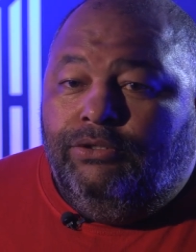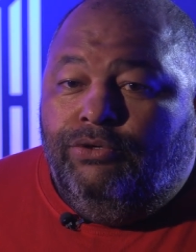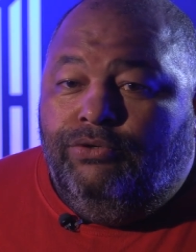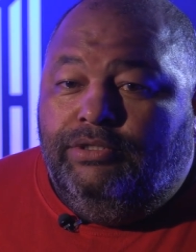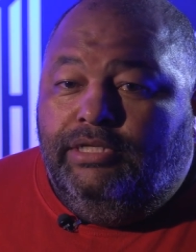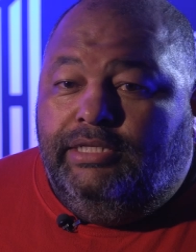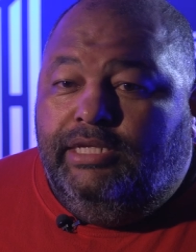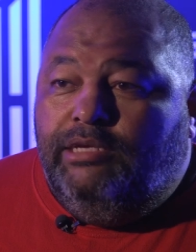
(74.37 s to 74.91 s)

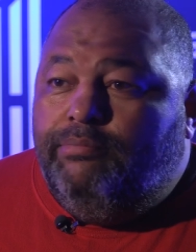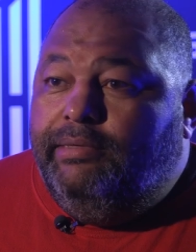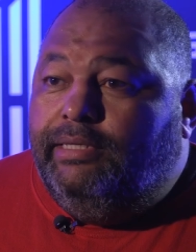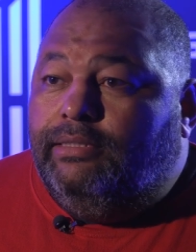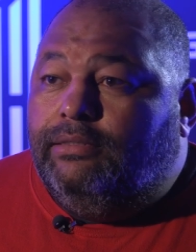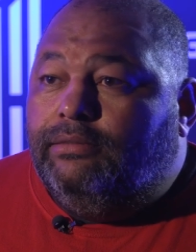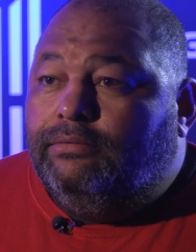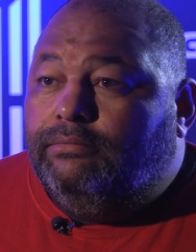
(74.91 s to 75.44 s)
Who did he
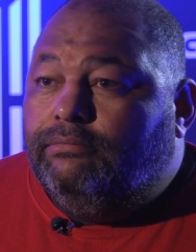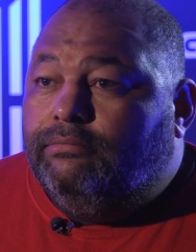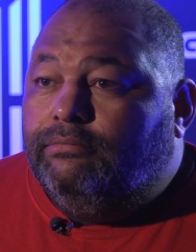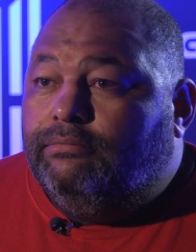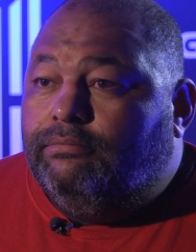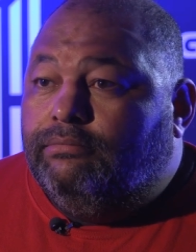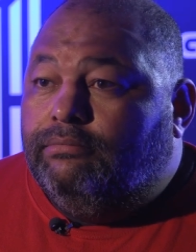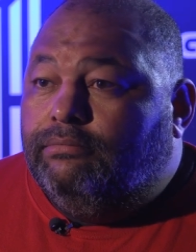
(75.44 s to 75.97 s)
beat?
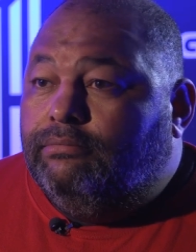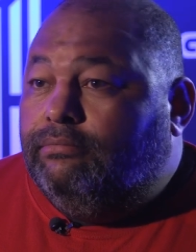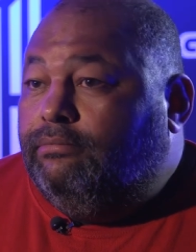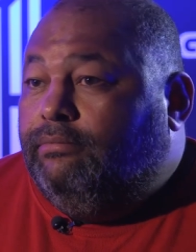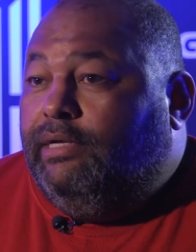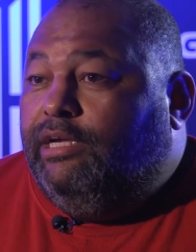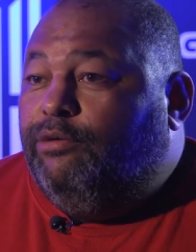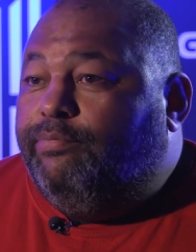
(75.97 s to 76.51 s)

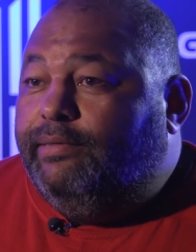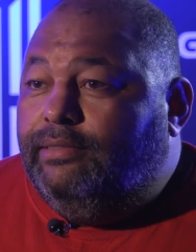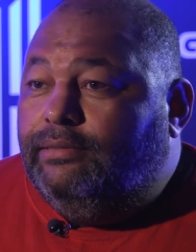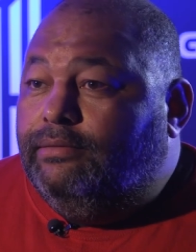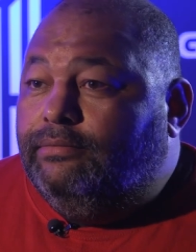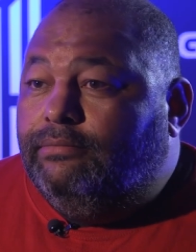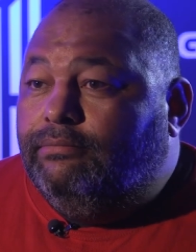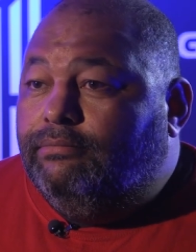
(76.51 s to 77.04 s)
My
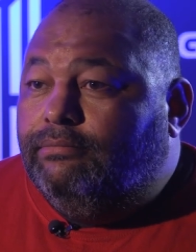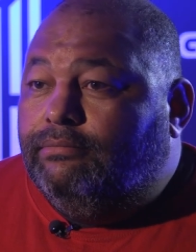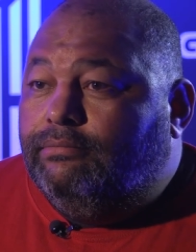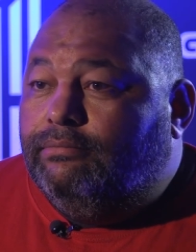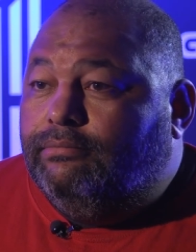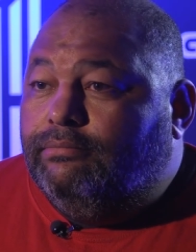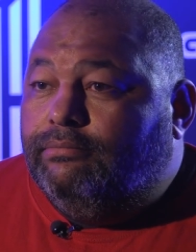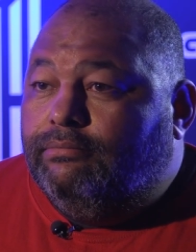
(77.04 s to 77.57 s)
opinion.
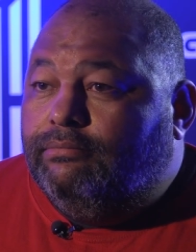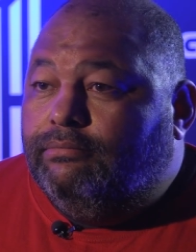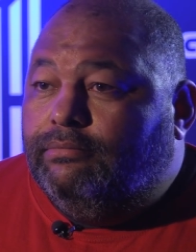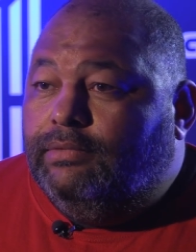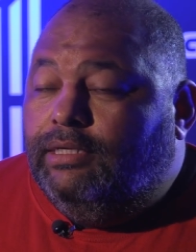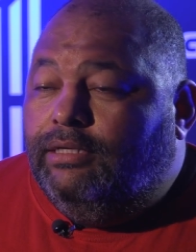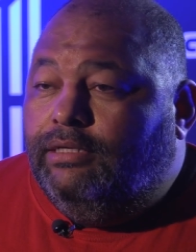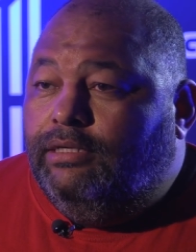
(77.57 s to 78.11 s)

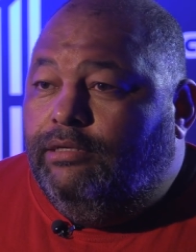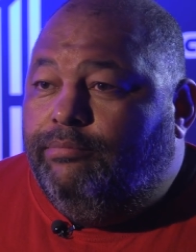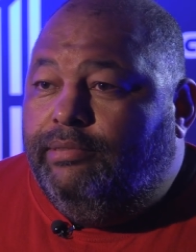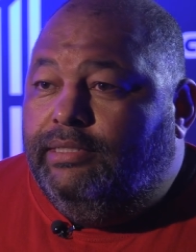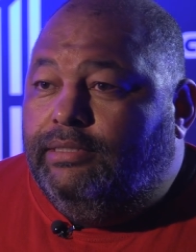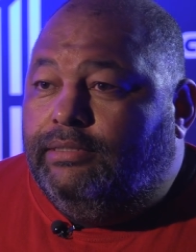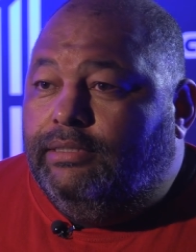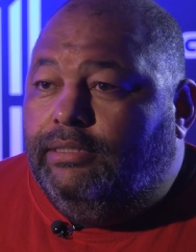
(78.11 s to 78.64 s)
He
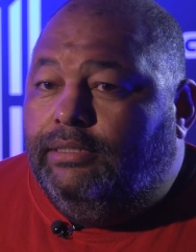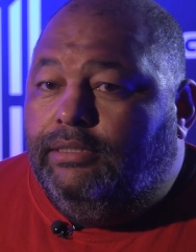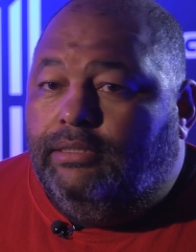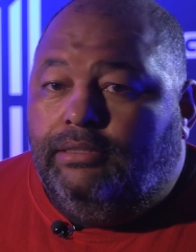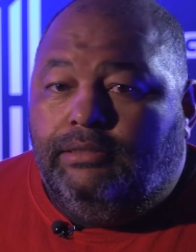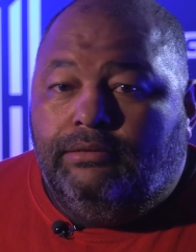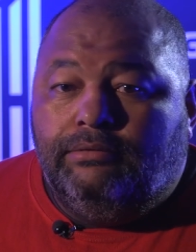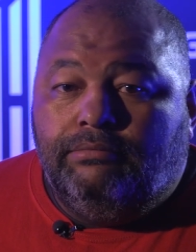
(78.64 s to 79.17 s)
beat
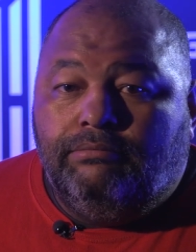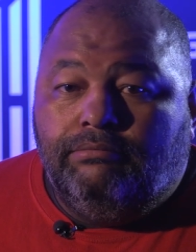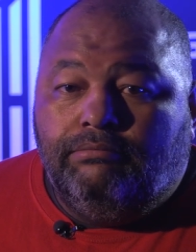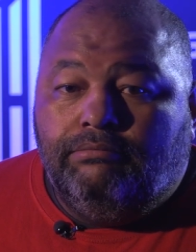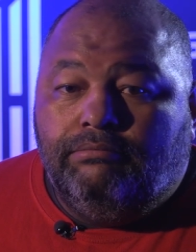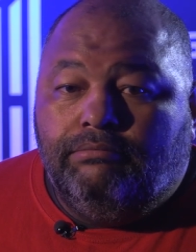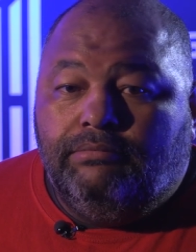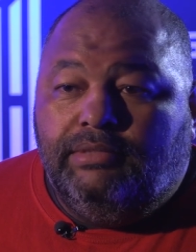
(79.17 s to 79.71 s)
uh,
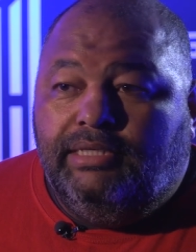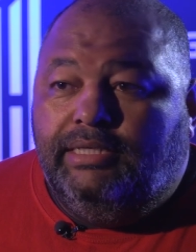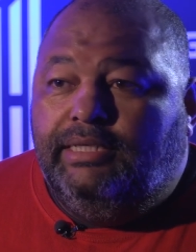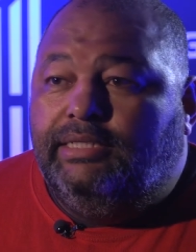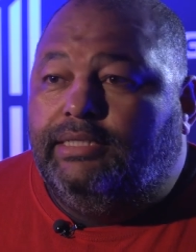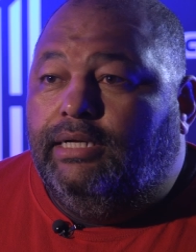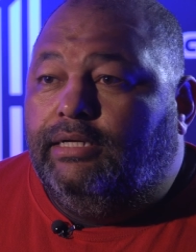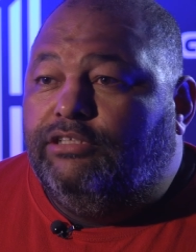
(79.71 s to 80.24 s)

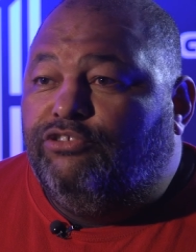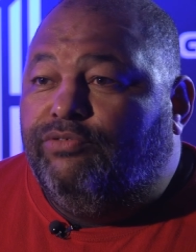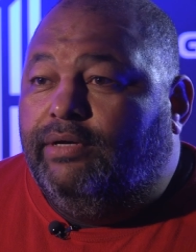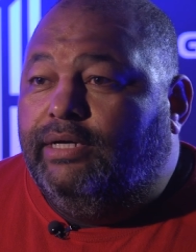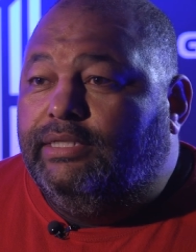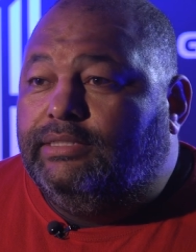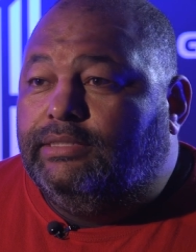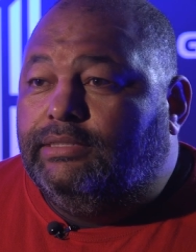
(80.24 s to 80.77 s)
Gita
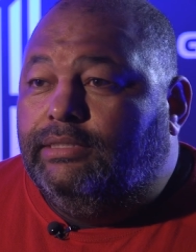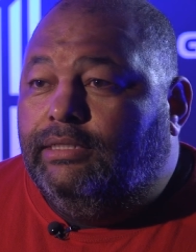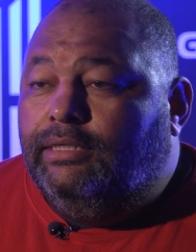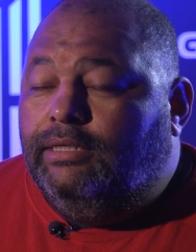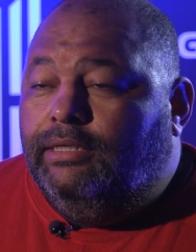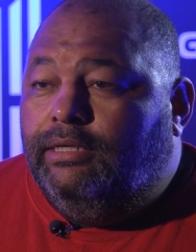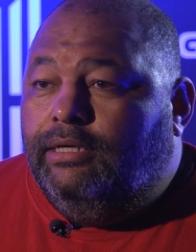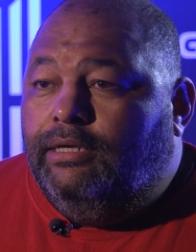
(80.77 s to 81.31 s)
twice.
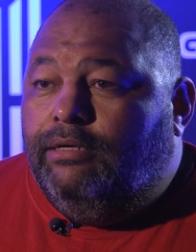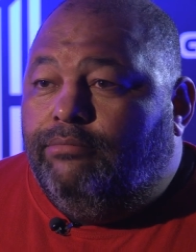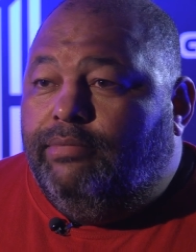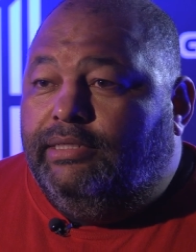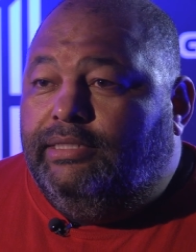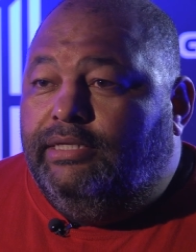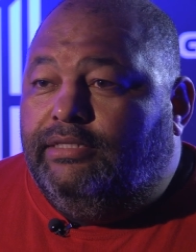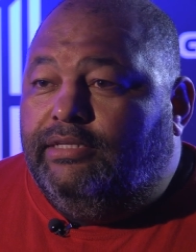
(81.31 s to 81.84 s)

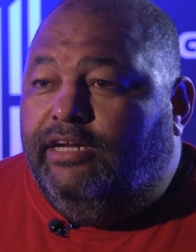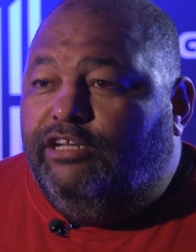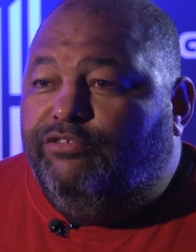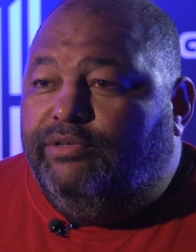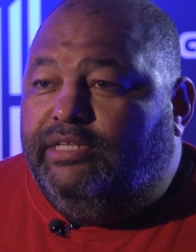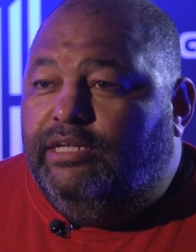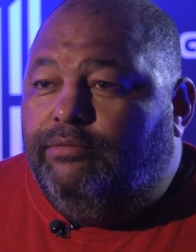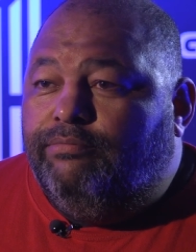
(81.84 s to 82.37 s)
But he
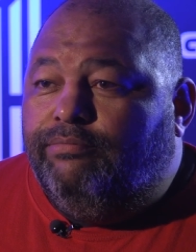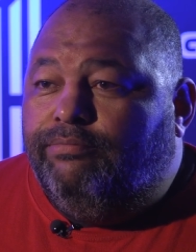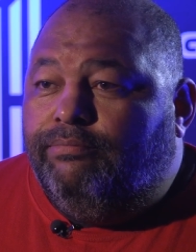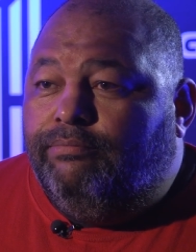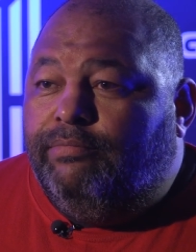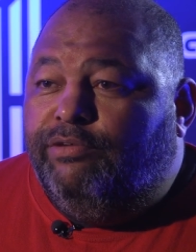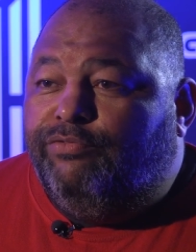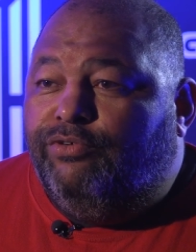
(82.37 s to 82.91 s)
trained with him
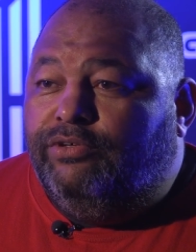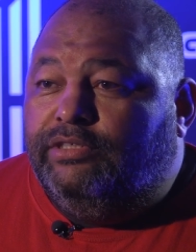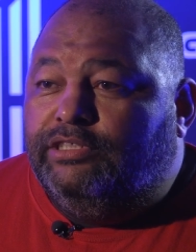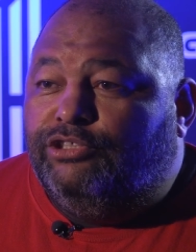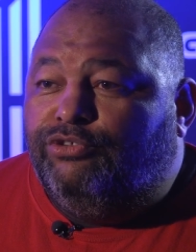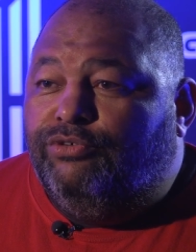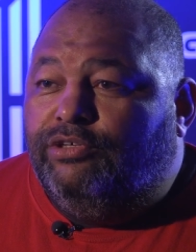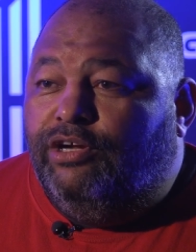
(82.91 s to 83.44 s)
before
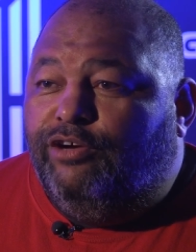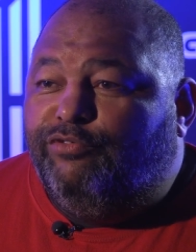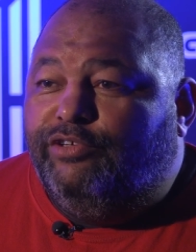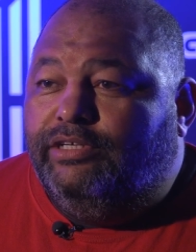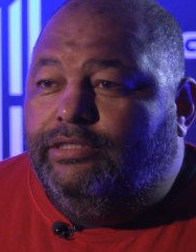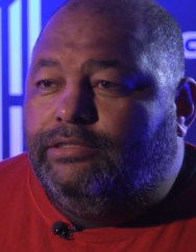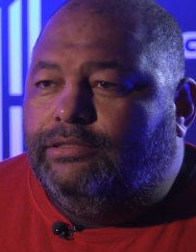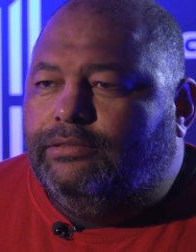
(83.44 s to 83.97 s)
this two and a half
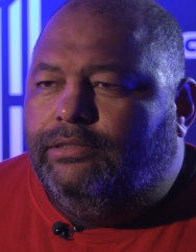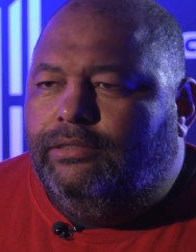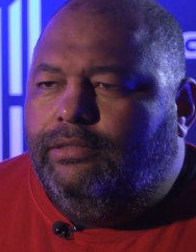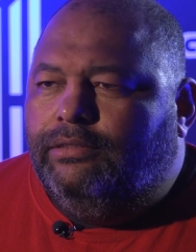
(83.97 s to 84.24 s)
years.